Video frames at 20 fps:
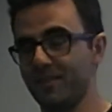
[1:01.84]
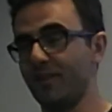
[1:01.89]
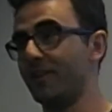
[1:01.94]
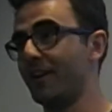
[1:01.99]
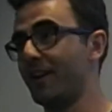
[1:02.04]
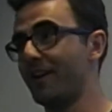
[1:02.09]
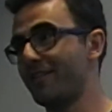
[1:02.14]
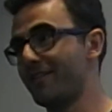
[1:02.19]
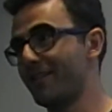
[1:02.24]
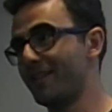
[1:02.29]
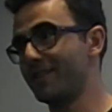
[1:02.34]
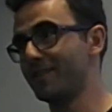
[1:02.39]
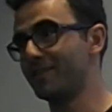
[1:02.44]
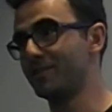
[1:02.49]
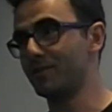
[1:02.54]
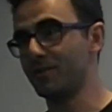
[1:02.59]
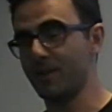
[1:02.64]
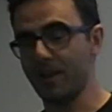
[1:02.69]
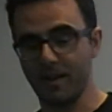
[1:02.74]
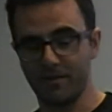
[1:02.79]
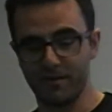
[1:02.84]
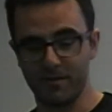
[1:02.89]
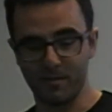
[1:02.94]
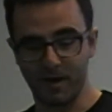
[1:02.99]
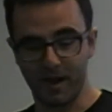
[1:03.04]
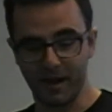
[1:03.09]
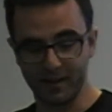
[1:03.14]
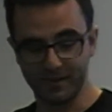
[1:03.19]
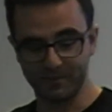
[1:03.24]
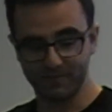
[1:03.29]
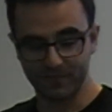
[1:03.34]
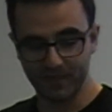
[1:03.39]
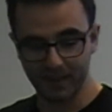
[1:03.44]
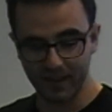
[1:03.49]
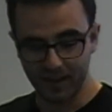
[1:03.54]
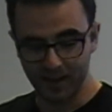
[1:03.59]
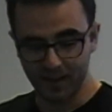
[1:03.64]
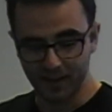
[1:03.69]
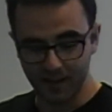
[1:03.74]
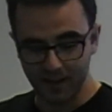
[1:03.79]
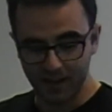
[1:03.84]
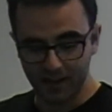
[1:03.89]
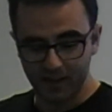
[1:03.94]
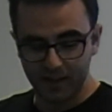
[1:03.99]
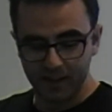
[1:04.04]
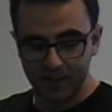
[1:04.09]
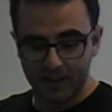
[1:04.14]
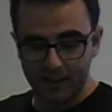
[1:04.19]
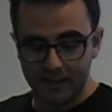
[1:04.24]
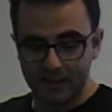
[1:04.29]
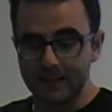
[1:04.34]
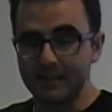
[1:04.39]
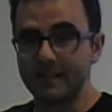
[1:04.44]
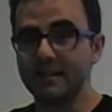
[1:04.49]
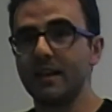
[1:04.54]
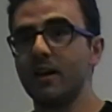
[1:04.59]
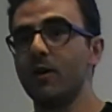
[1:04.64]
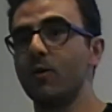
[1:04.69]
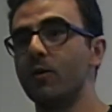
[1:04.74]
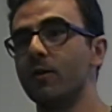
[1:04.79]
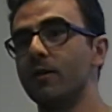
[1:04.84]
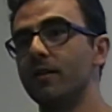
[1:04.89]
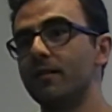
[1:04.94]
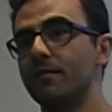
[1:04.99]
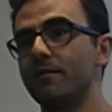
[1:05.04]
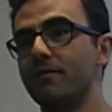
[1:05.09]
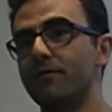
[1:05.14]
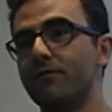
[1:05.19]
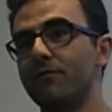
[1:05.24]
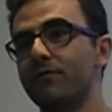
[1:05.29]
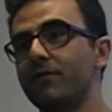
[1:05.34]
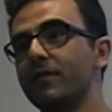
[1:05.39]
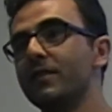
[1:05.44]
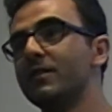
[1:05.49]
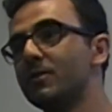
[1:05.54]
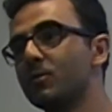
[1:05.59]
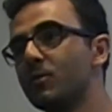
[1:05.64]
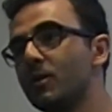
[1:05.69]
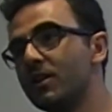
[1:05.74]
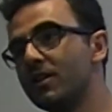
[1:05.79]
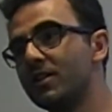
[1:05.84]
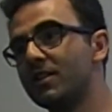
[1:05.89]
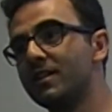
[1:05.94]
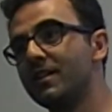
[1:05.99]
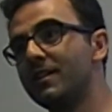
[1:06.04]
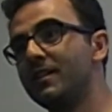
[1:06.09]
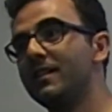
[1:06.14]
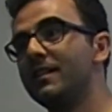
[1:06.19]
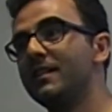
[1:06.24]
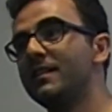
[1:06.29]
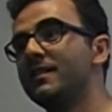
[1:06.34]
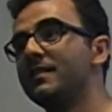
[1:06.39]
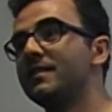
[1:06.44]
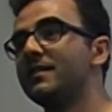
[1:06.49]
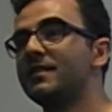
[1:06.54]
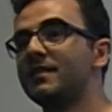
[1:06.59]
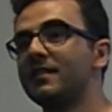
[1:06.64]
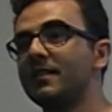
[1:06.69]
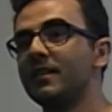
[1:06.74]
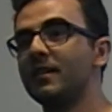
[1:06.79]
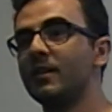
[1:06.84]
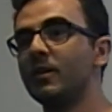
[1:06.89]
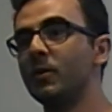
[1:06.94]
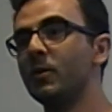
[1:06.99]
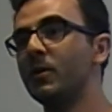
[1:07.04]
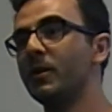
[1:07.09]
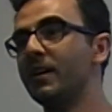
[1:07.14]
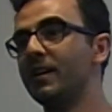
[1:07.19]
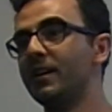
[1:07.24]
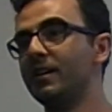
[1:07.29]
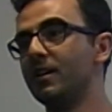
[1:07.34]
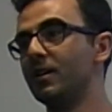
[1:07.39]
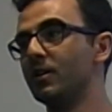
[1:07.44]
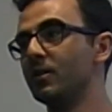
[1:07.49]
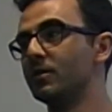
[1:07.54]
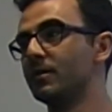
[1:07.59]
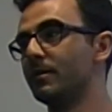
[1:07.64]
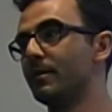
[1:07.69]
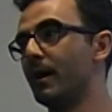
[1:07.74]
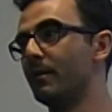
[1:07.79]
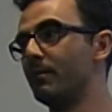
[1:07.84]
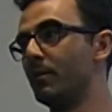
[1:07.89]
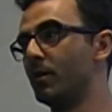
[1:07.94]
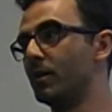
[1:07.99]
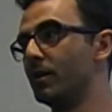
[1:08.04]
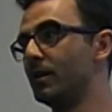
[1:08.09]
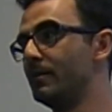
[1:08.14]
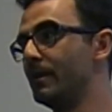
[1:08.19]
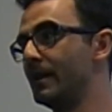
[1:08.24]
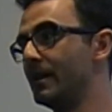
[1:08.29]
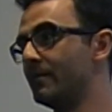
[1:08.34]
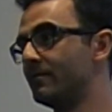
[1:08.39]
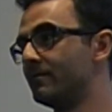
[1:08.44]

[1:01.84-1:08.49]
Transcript: on anything that you have in mind. So, first question is, who here knows about MongoDB?